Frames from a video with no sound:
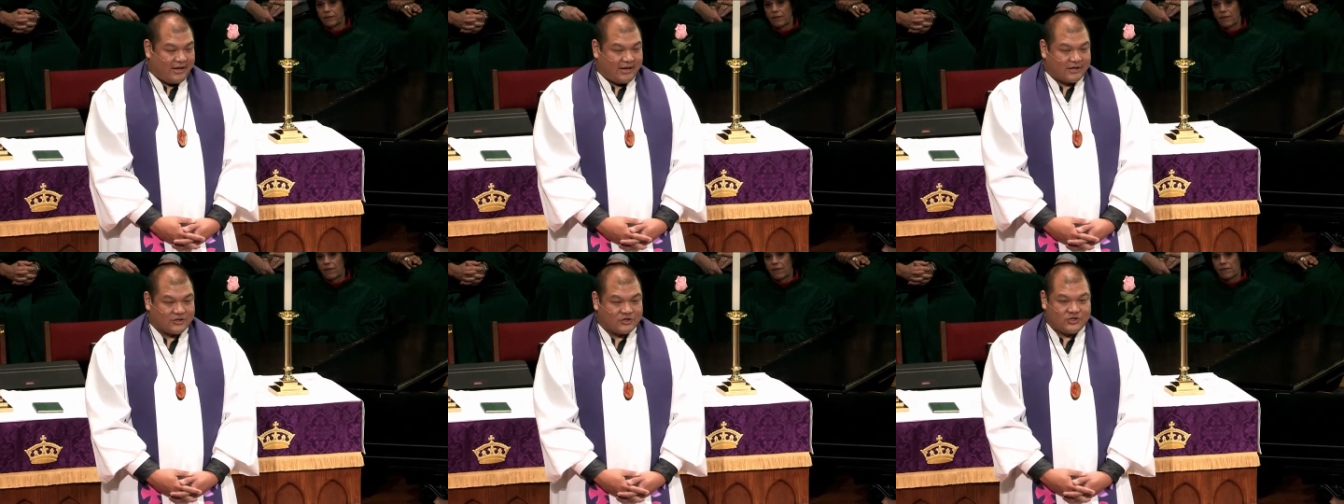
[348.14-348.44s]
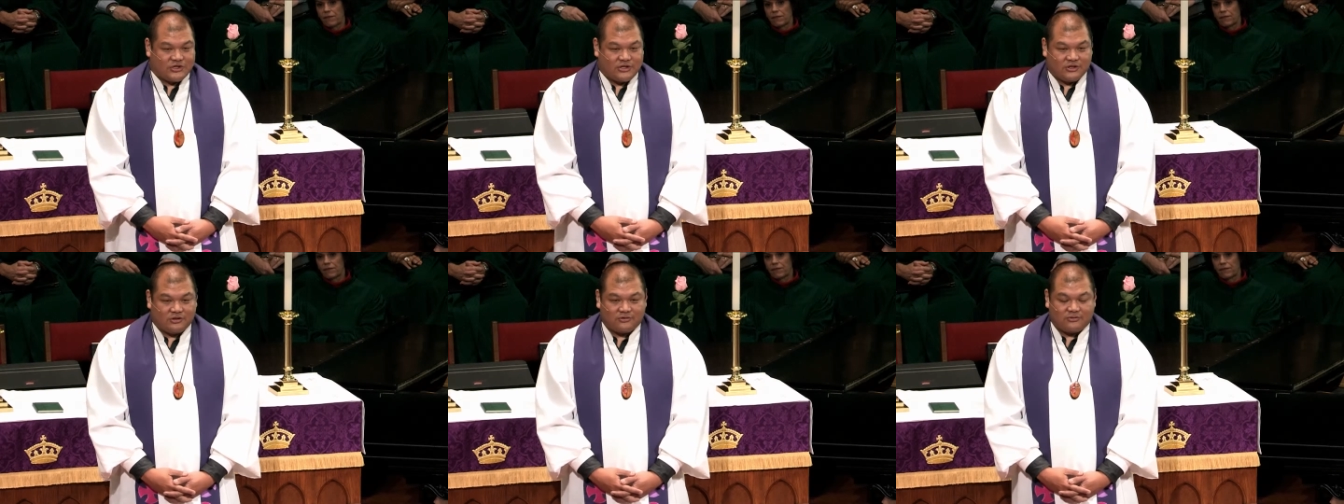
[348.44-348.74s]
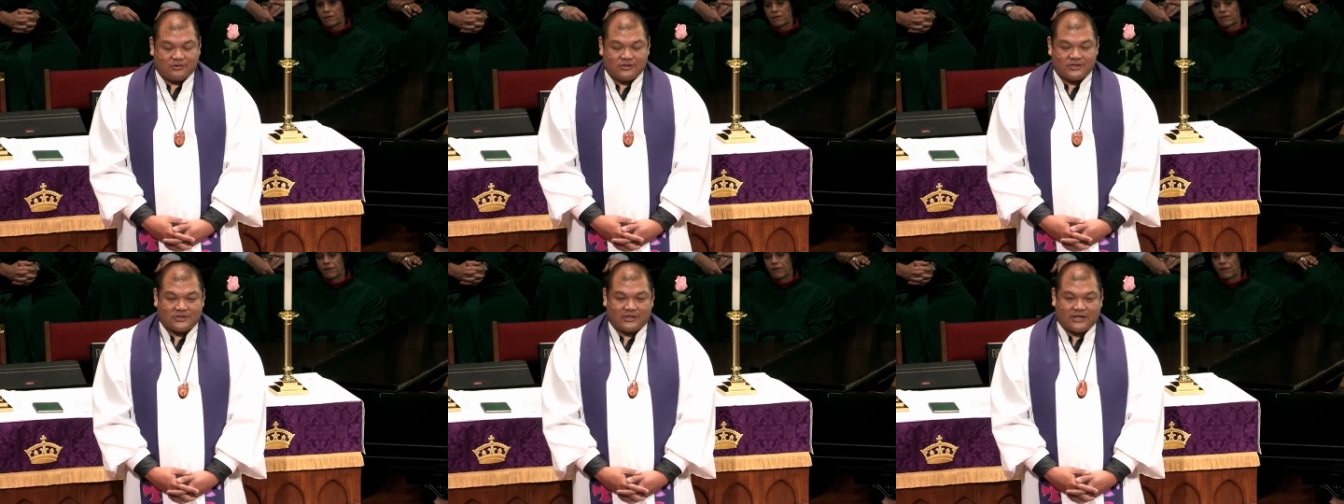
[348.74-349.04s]
as
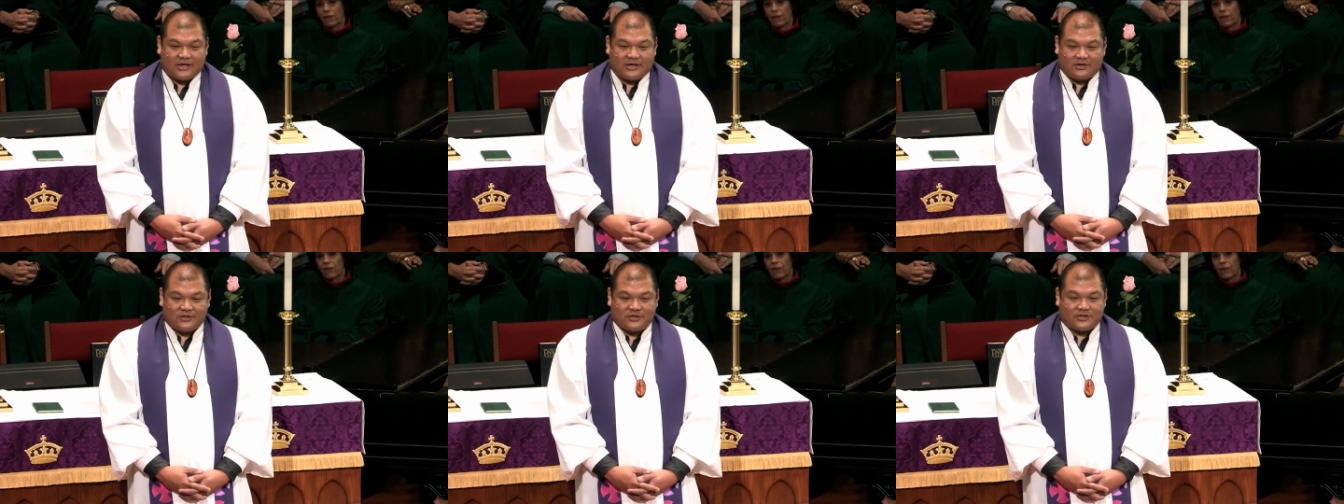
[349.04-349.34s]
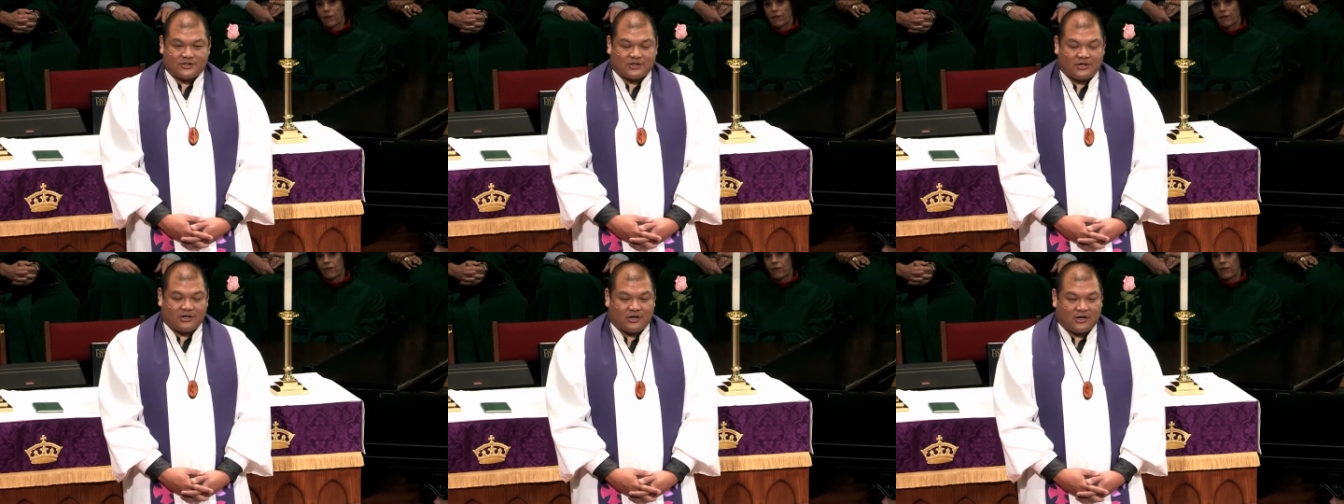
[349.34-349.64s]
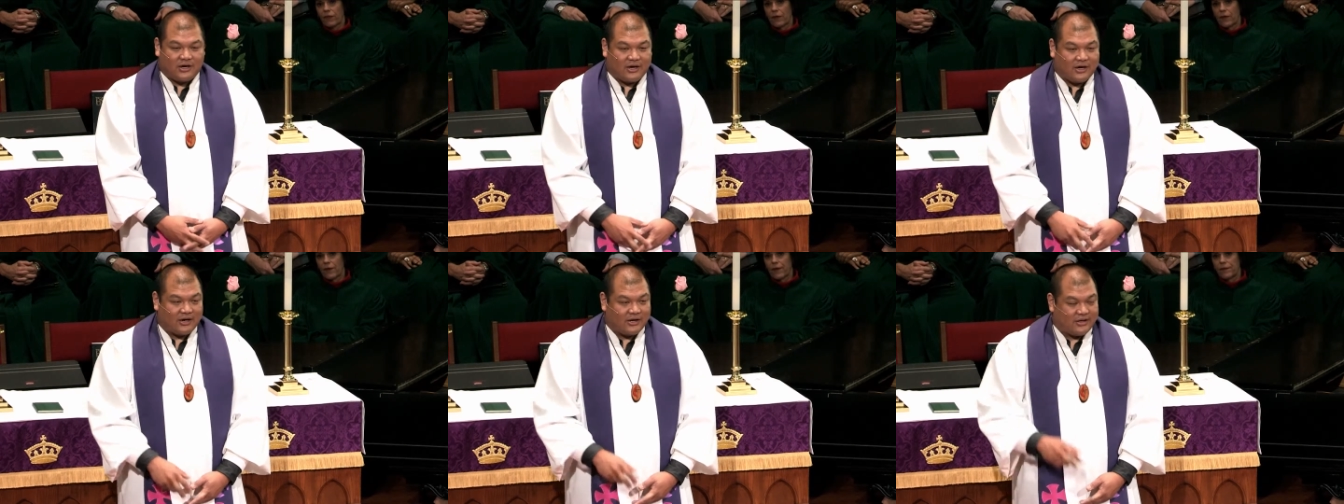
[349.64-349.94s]
children's letters to
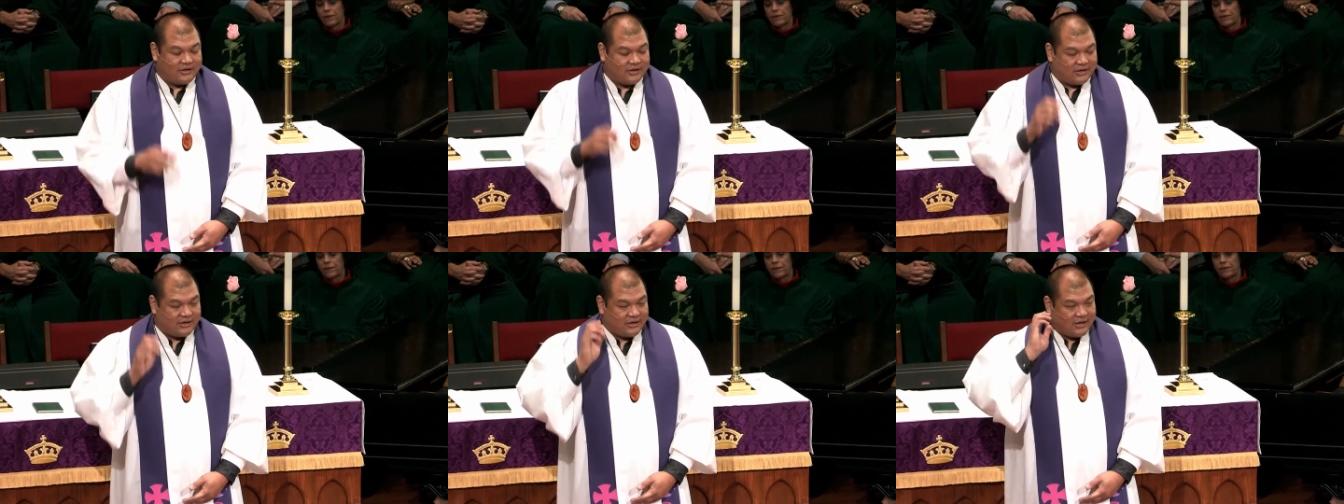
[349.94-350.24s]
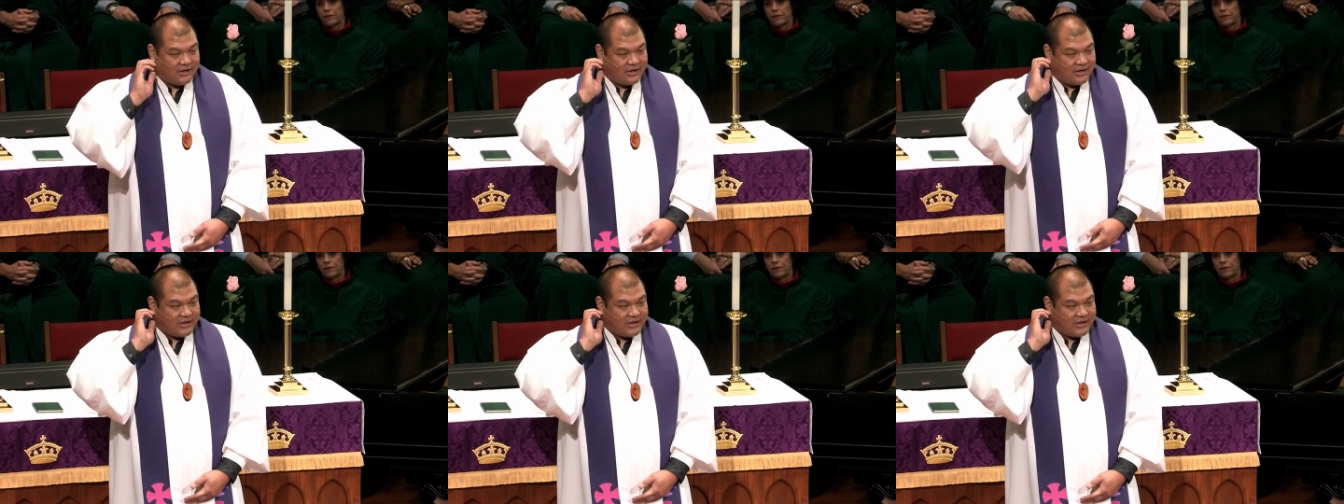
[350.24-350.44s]
God